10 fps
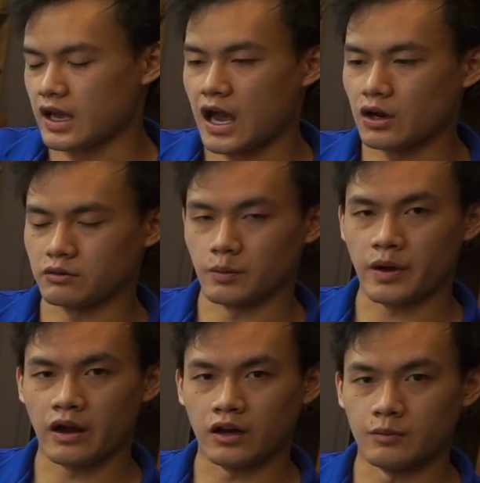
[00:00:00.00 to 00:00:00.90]
how to
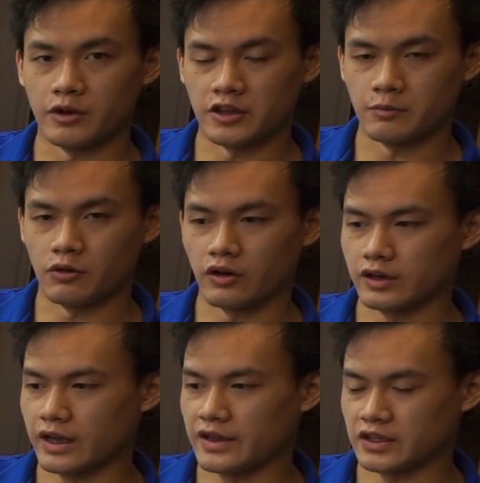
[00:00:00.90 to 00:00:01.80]
repair a
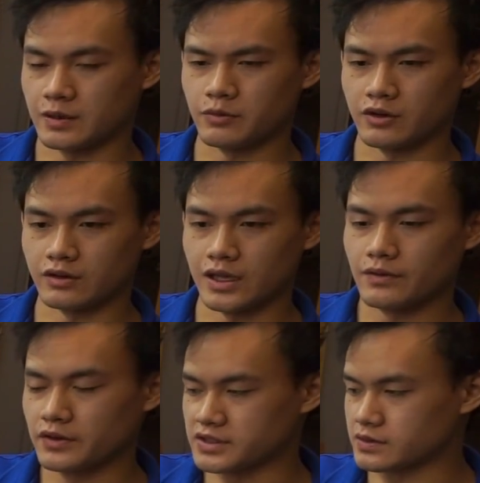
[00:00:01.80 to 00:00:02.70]
motherboard at the component
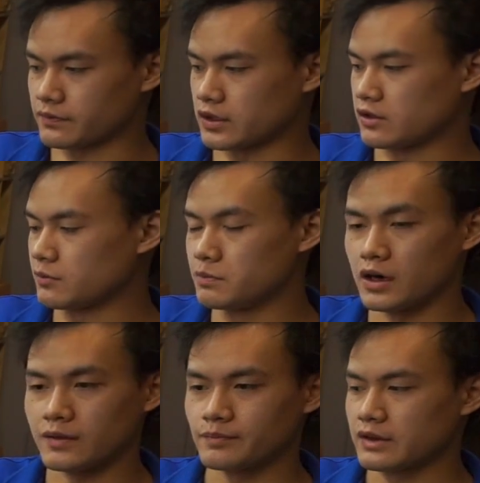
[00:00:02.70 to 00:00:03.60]
level, this is for you.
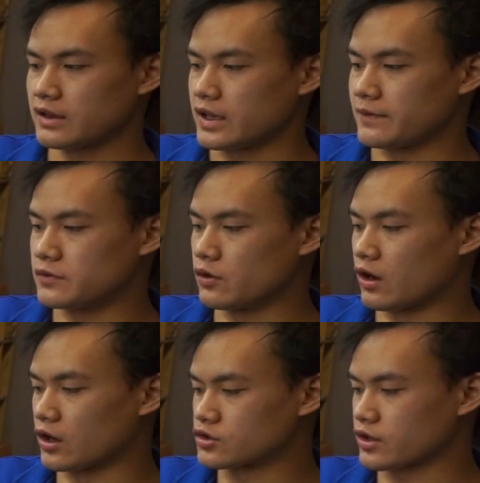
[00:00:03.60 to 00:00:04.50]
But if you
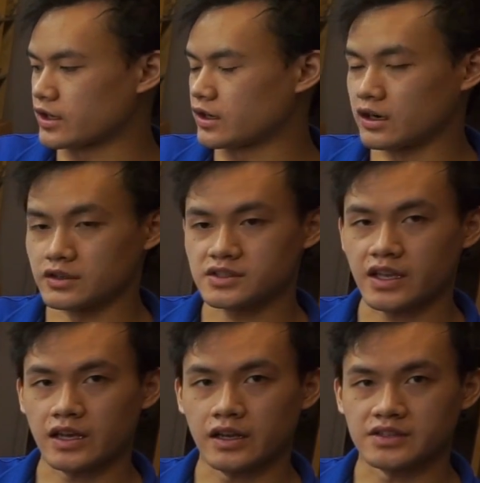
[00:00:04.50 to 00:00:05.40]
are trying to
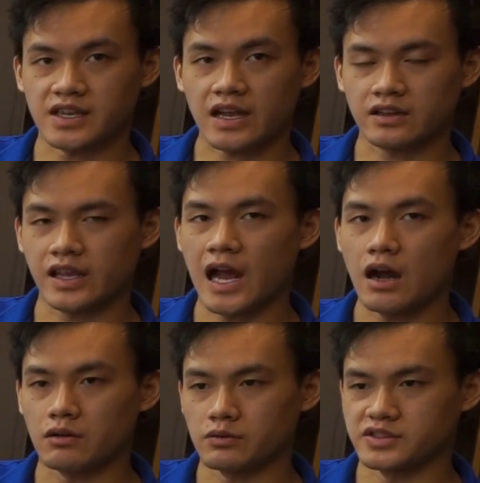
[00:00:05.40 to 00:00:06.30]
understand exactly
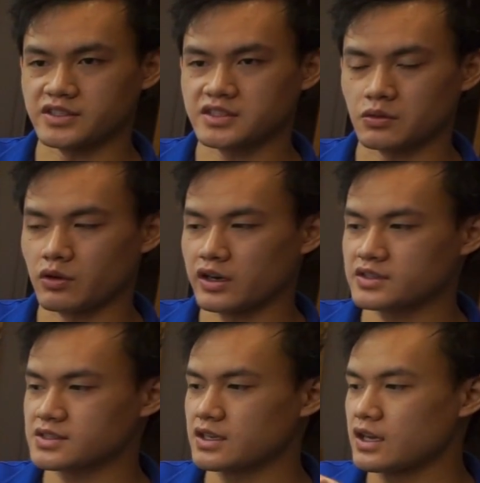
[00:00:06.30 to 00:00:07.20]
how a resistor
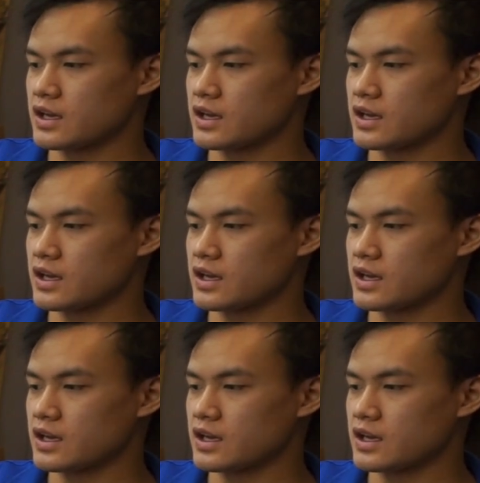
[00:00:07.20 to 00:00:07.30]
works,